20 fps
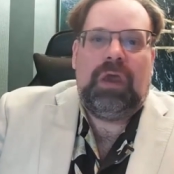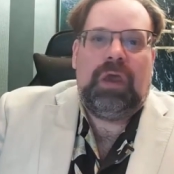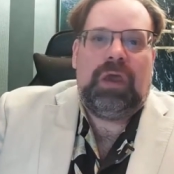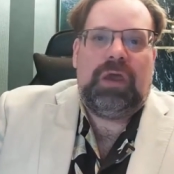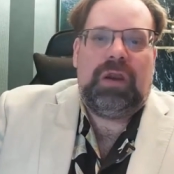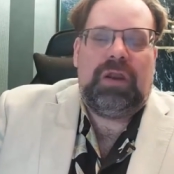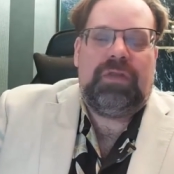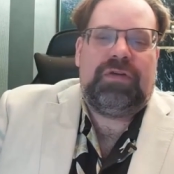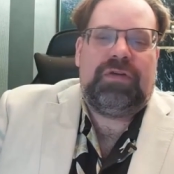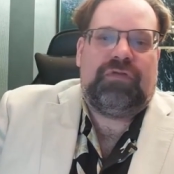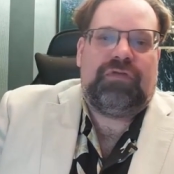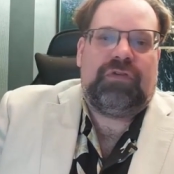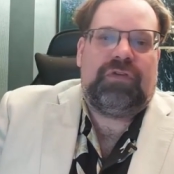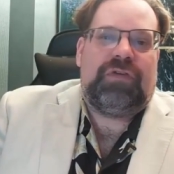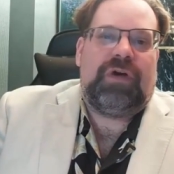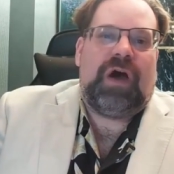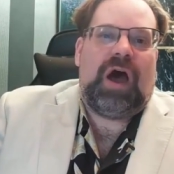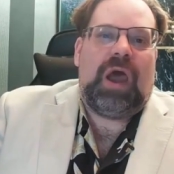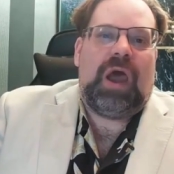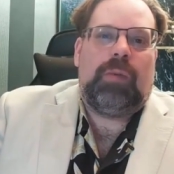In a different
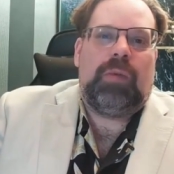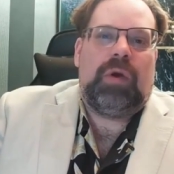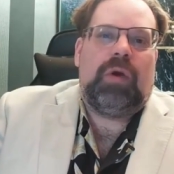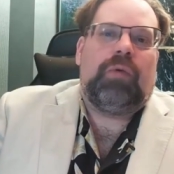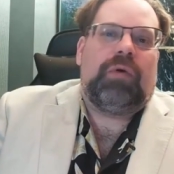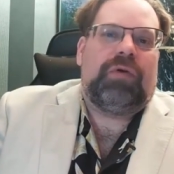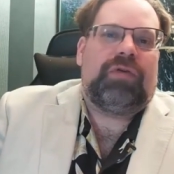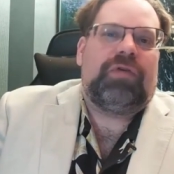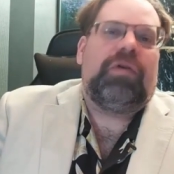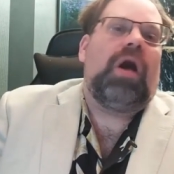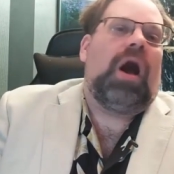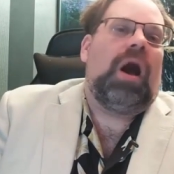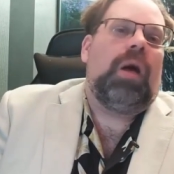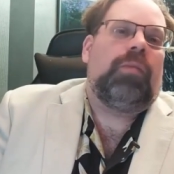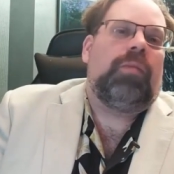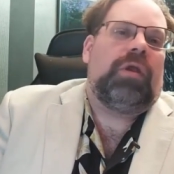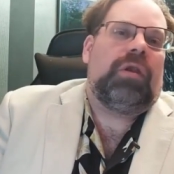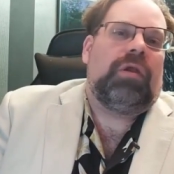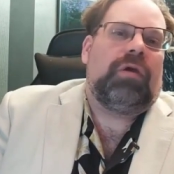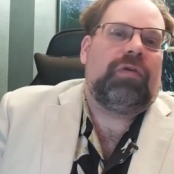time, it was
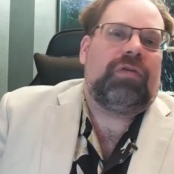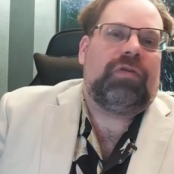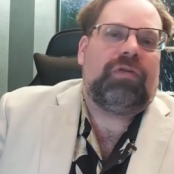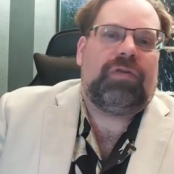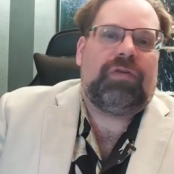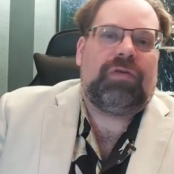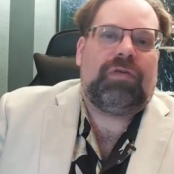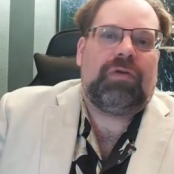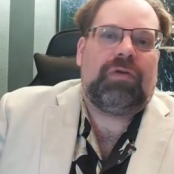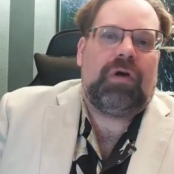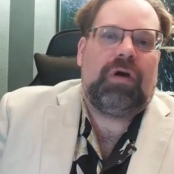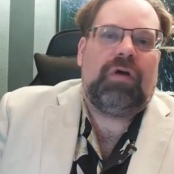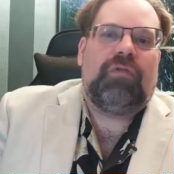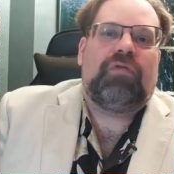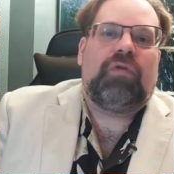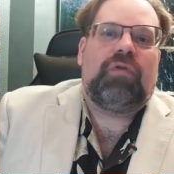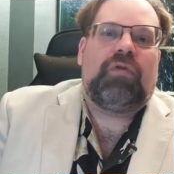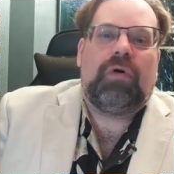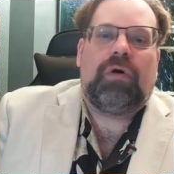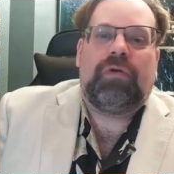communists,
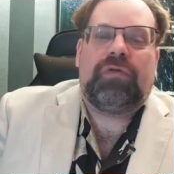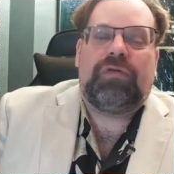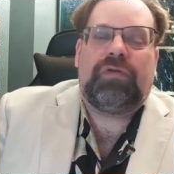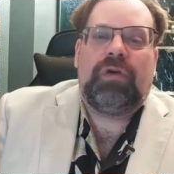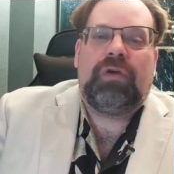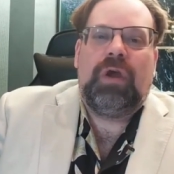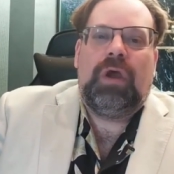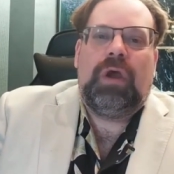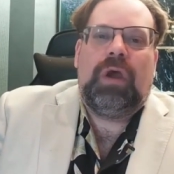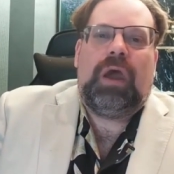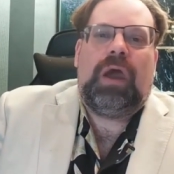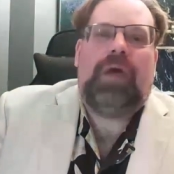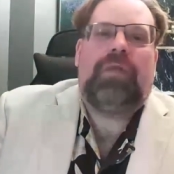of course, mm-hmm.